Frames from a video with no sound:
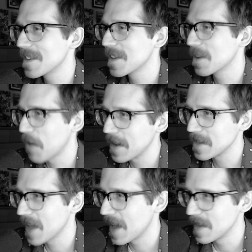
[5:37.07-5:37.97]

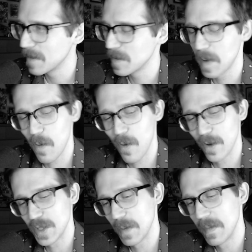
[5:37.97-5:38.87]
gradually add them to my
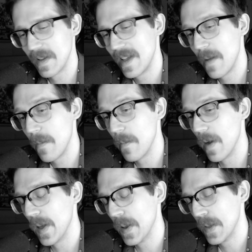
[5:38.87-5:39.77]
wardrobe,
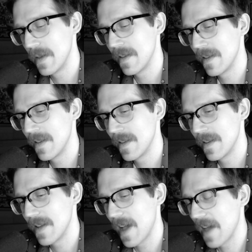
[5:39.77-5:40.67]
but
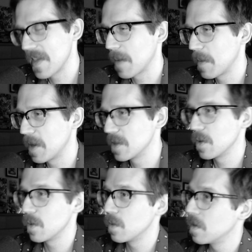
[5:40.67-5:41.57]
I think I'm going to
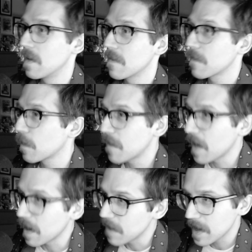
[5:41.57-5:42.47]
do for
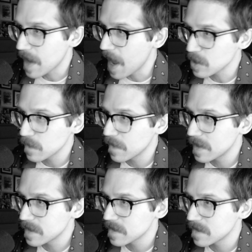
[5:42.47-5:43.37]
very, very casual
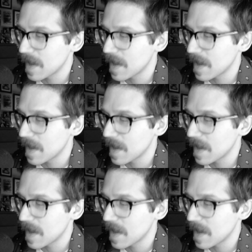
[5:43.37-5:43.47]
fits.